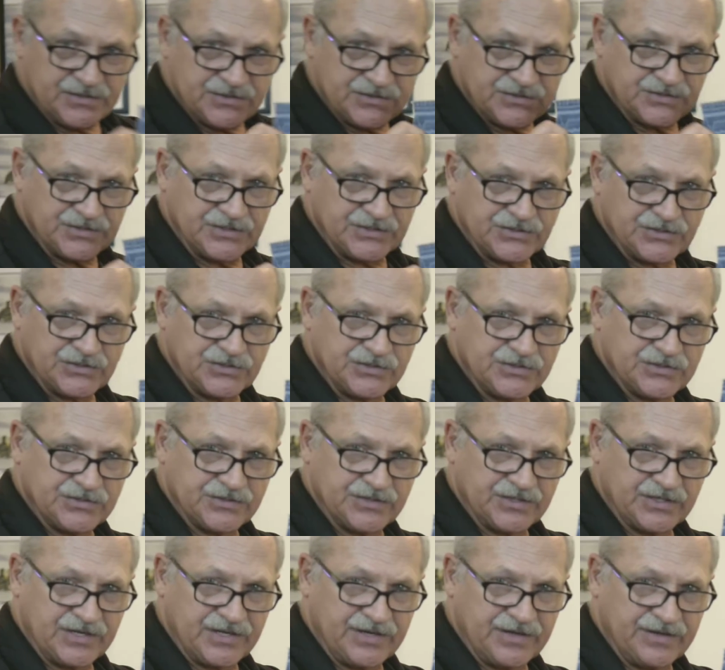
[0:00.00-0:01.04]
stitches
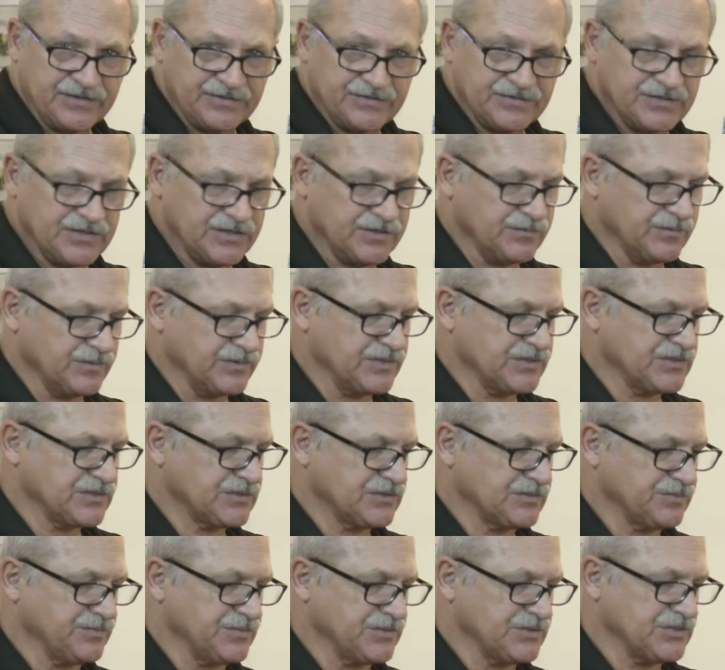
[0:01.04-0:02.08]
that I did with
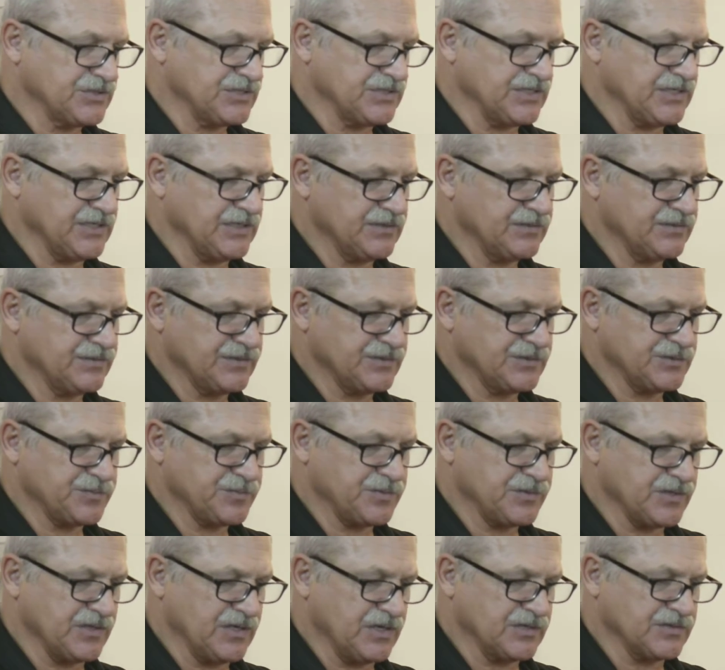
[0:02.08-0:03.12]
this machine. It's
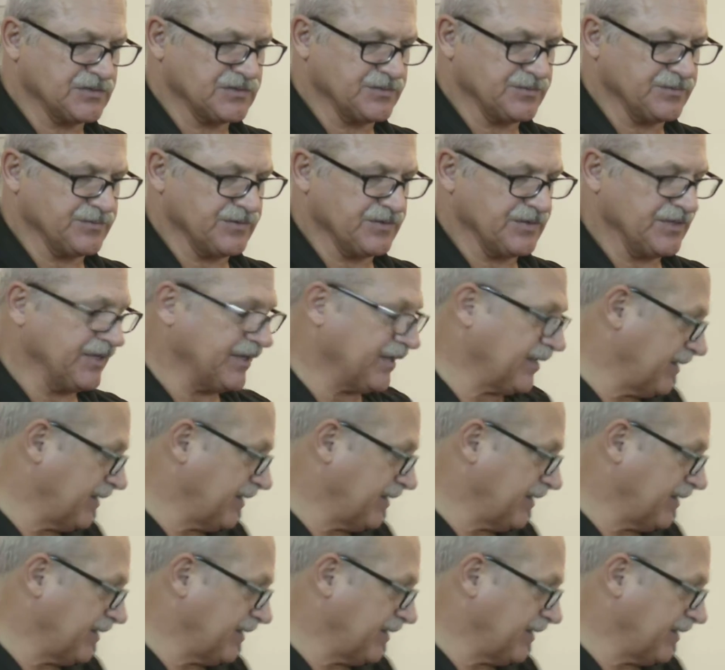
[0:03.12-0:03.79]
pretty awesome, really.